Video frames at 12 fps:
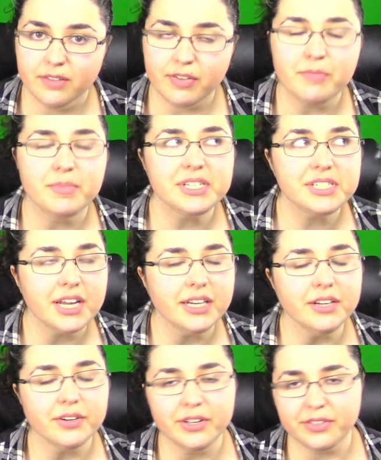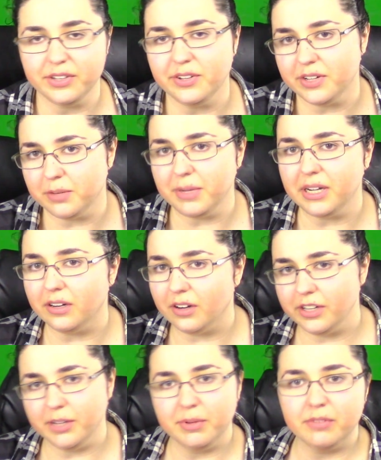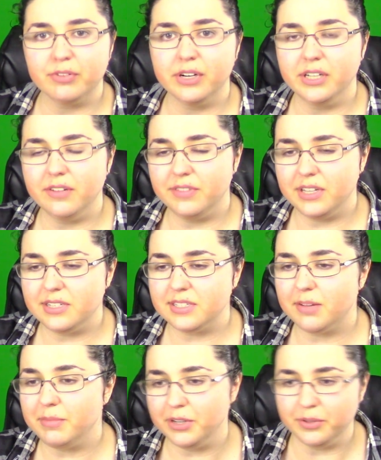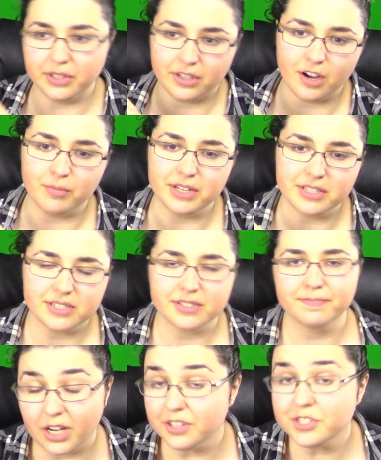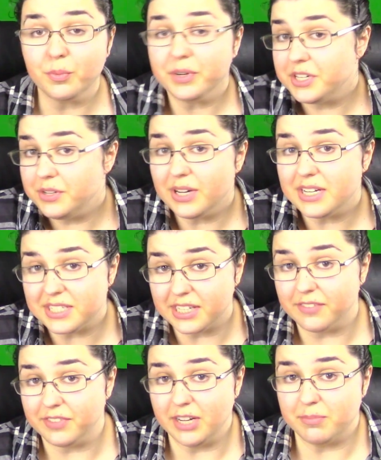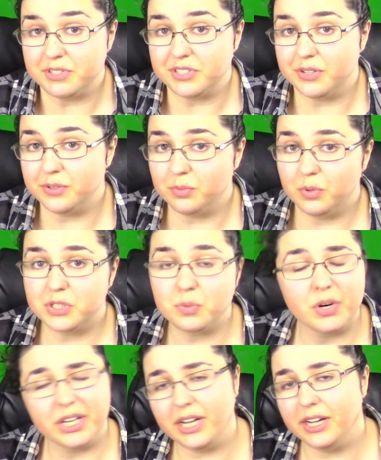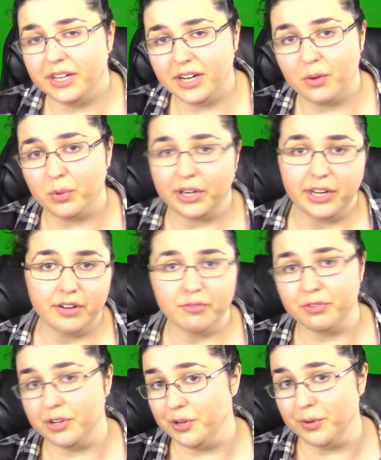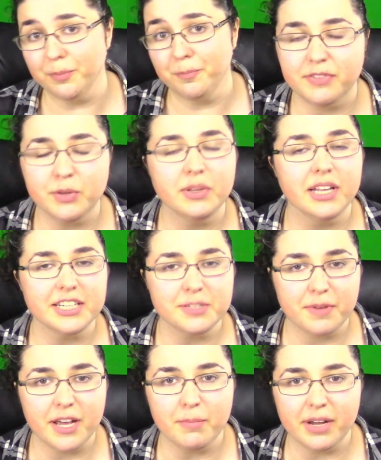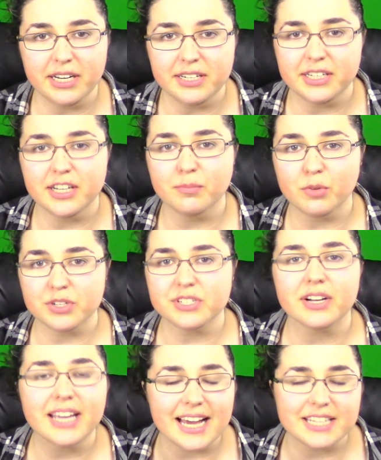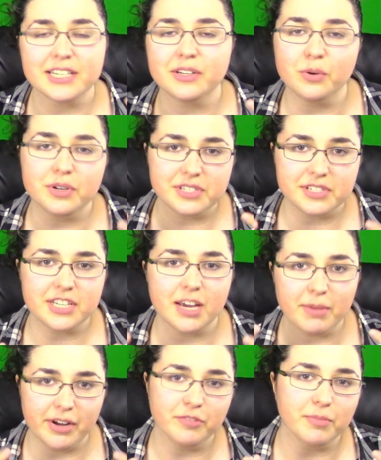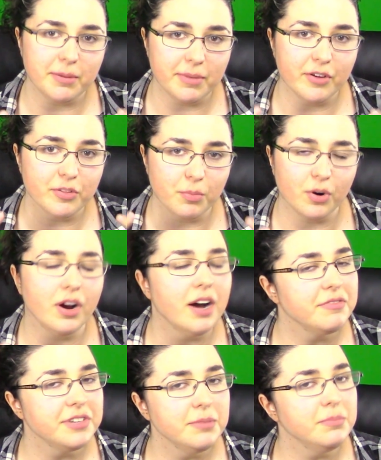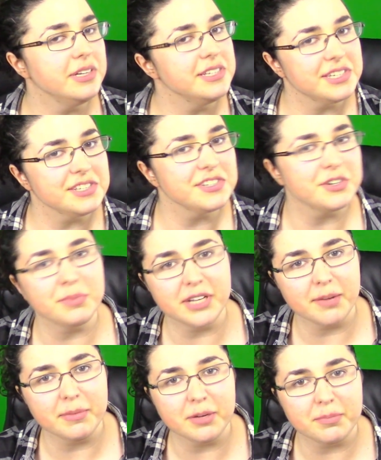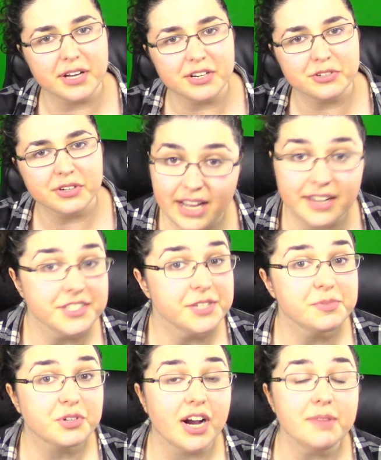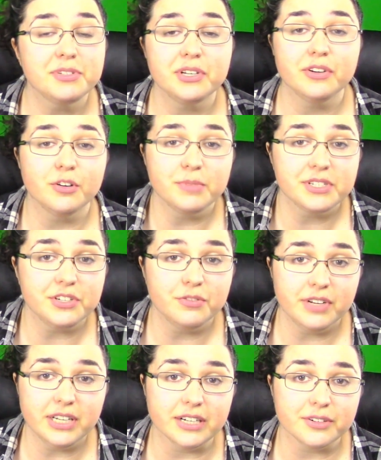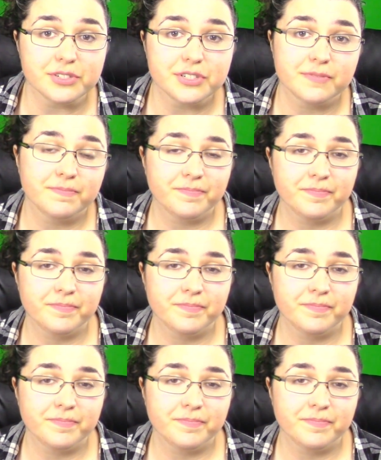If I've missed any or you think you can make an argument for any of these, let me know in the comments. Also, what did you guys think of the episode? What's working and not working for you? If you would like to pay money to hear more sarcastic noises come out of my mouth more often, please consider becoming a patron, and subscribe so you don't miss new videos.